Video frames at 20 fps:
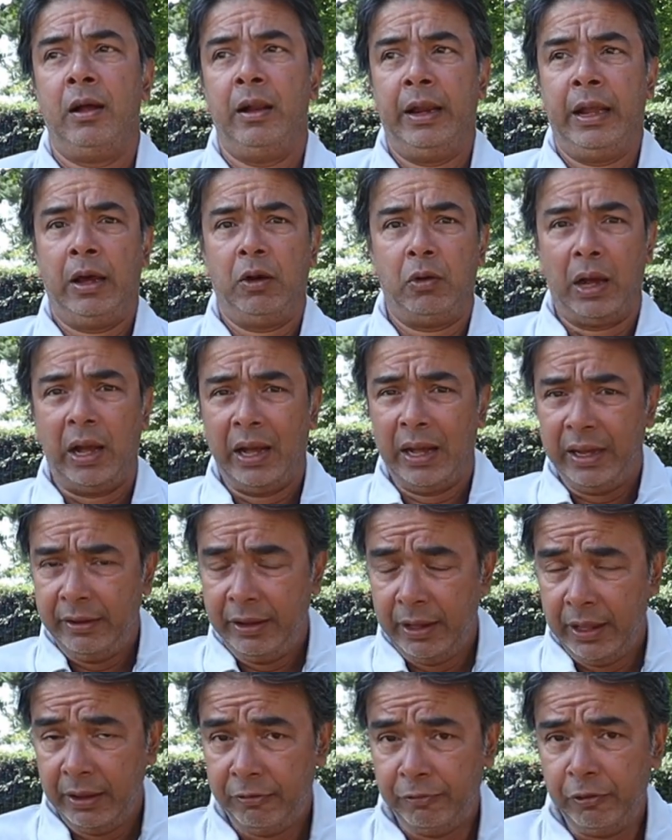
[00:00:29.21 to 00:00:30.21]
Now,
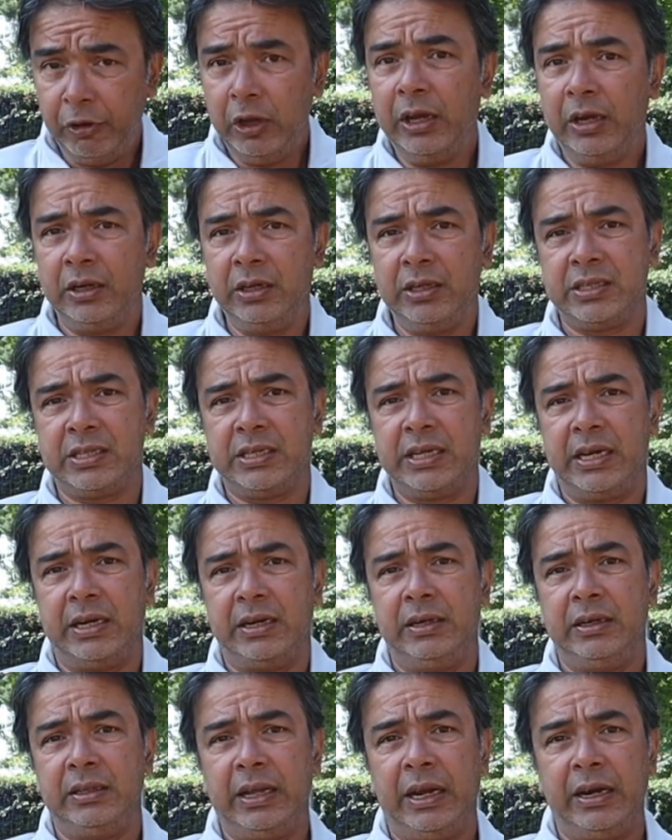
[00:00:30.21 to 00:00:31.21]
I fully
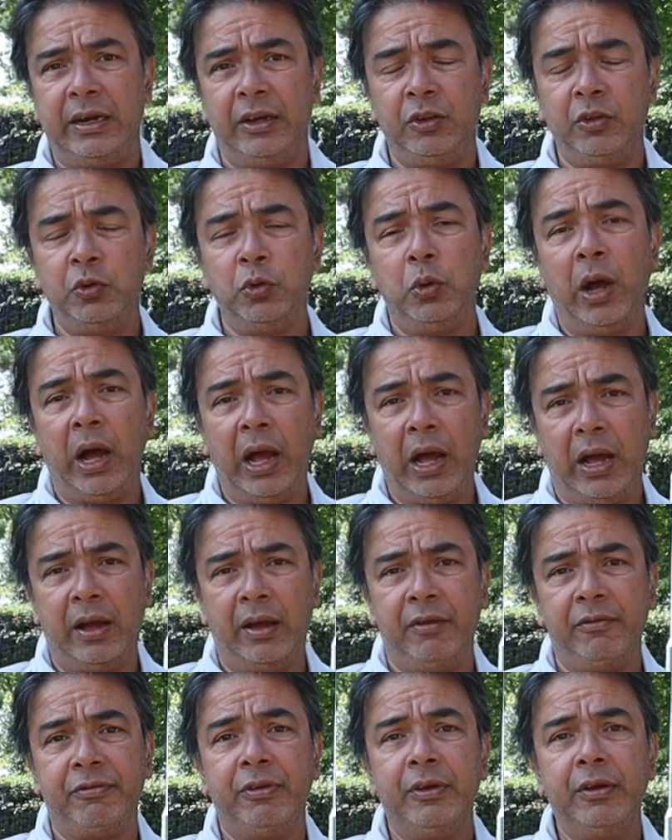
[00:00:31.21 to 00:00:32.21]
understand that you
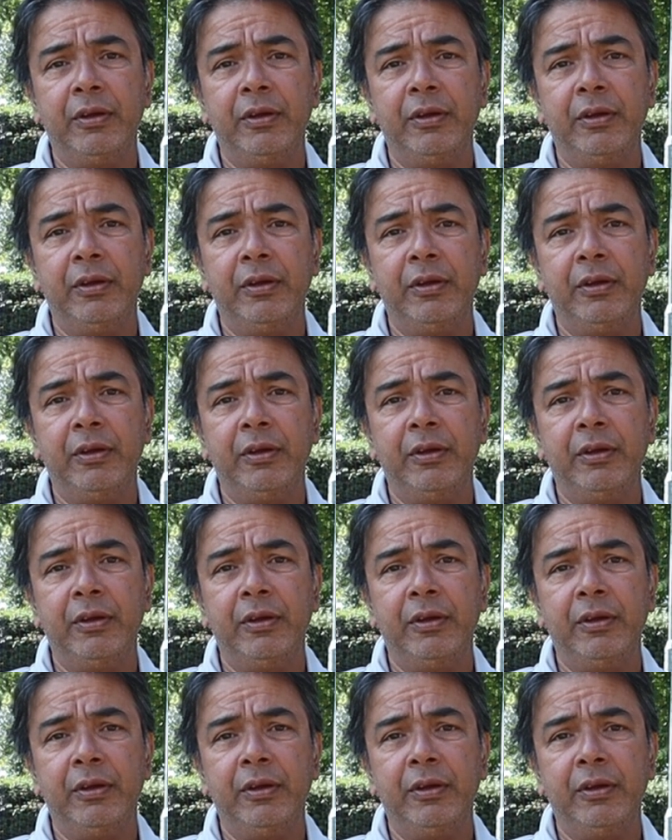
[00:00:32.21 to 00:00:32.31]
have,